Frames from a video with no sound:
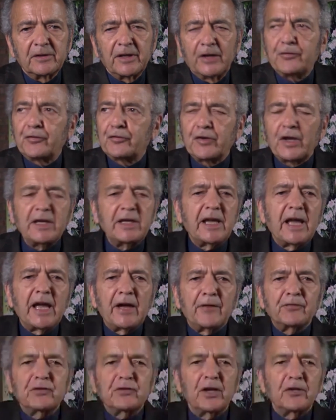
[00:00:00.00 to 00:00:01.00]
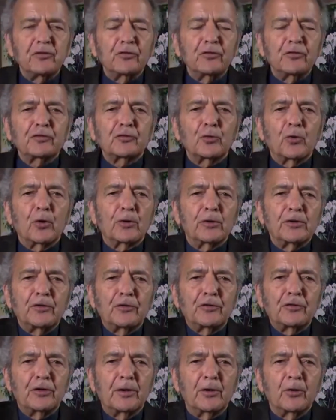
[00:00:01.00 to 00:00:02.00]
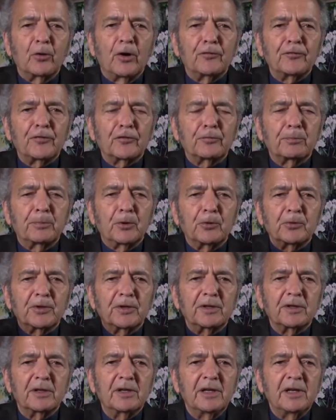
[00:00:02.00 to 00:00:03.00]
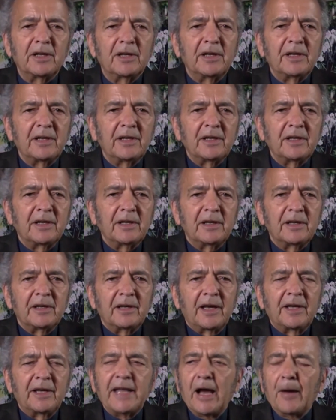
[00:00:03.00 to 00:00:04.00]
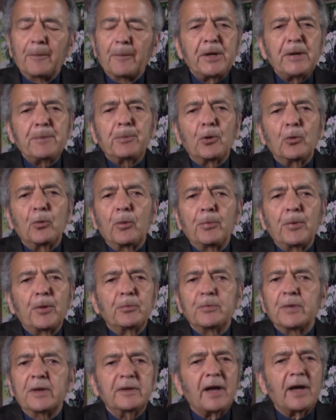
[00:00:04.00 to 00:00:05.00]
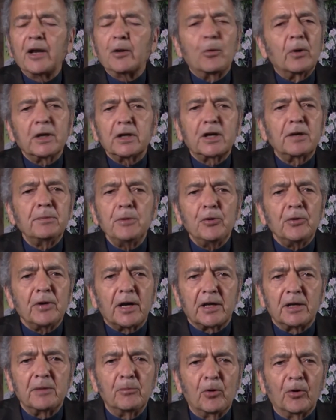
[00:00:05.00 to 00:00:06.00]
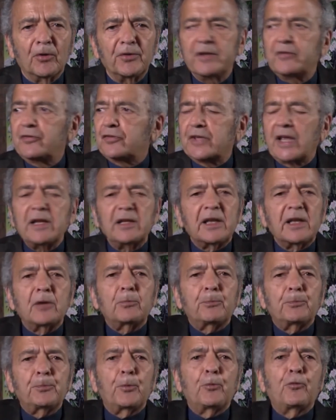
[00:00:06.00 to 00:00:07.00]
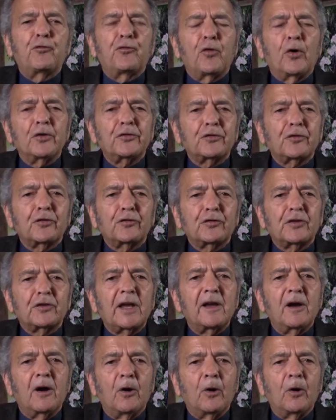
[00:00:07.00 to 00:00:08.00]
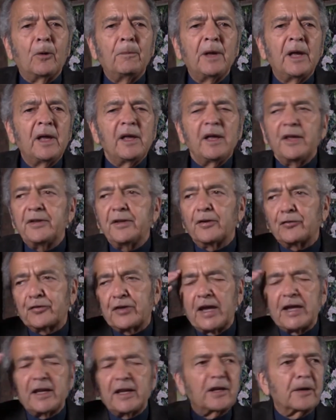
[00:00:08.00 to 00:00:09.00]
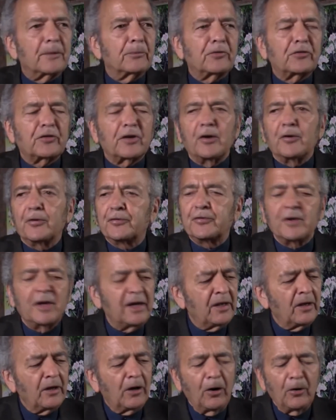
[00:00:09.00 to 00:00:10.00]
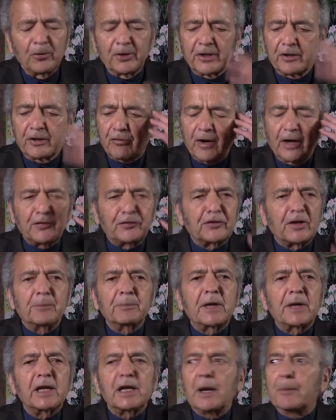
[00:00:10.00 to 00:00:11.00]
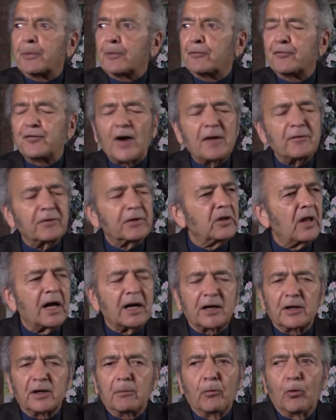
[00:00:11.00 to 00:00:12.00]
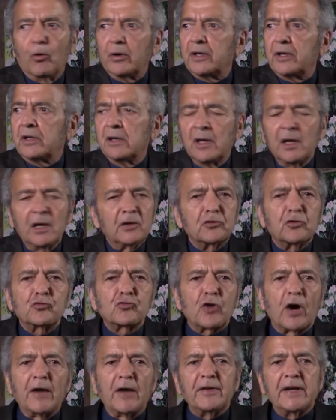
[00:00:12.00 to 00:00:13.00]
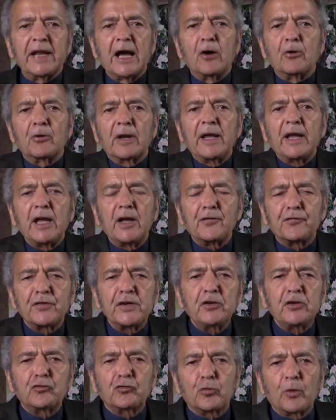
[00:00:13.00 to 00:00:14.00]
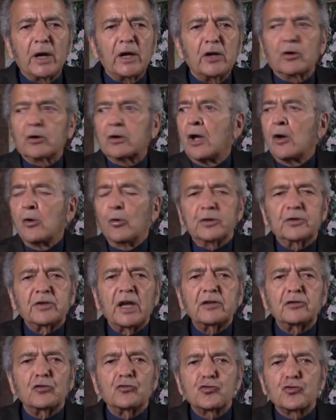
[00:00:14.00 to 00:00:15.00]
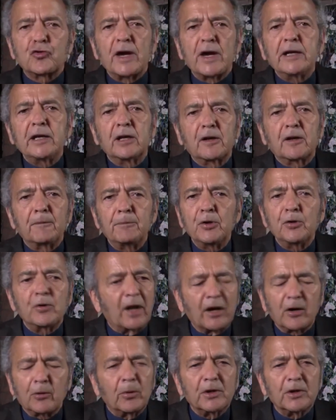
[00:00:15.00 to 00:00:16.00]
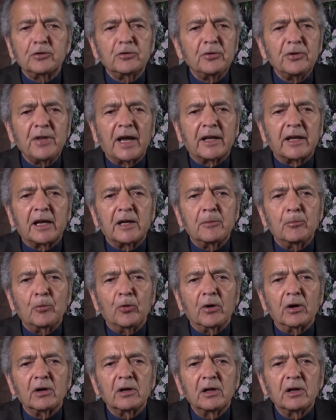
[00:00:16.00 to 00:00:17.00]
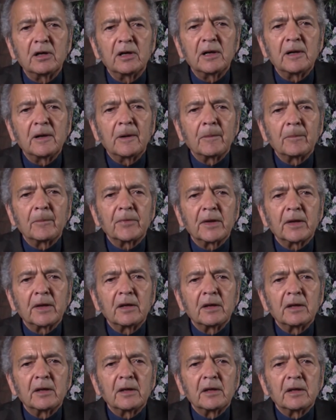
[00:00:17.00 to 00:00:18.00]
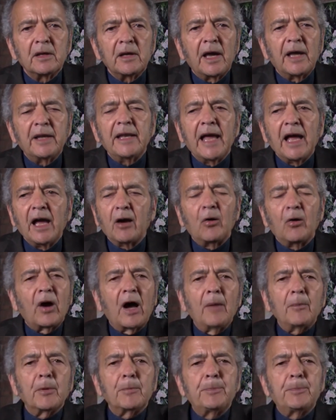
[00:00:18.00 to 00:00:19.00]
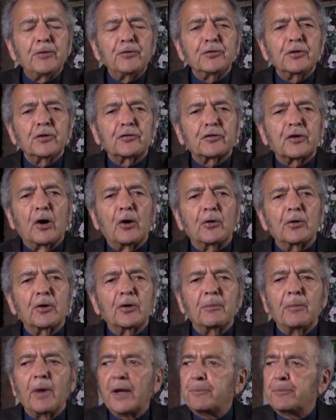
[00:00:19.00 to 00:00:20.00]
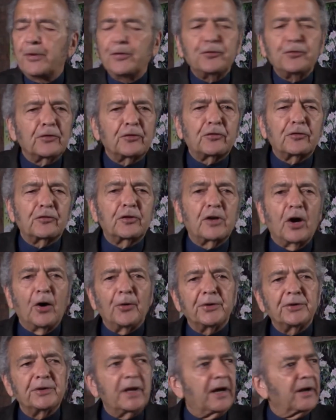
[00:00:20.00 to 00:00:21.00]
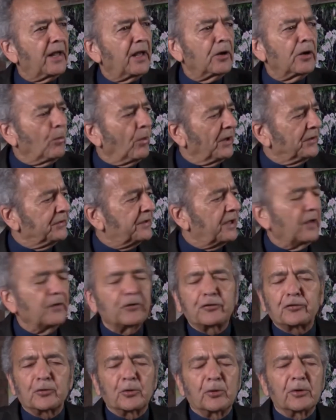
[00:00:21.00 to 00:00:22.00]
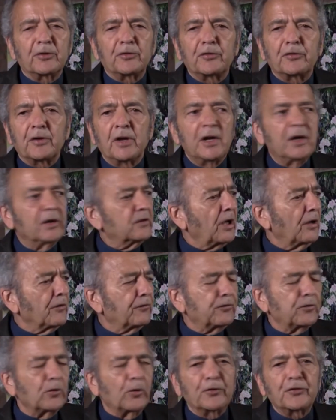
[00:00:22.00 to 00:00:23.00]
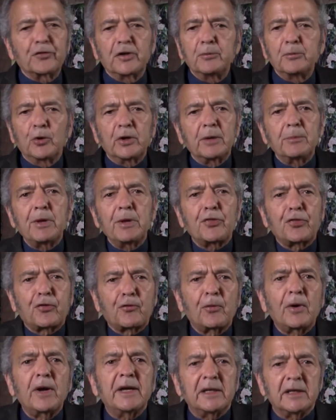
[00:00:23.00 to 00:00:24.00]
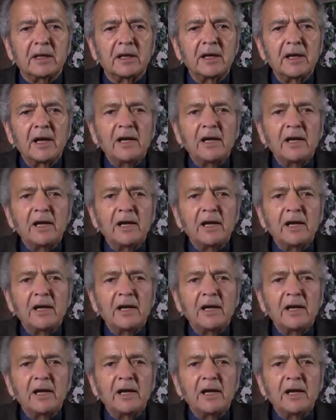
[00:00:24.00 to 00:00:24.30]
Let's say you have 10 stories in an office building. And now people have been, I don't want to commute anymore. They stay, they were forced to stay home and they're saying to themselves, holy Christ, I'm getting up at five o'clock in the morning to drive an hour and a half each way or, or take the train and commute. I don't want to do that anymore. And now I'm a business owner and my business is going down. I don't want 10 stories, 10 floors anymore. Give me three.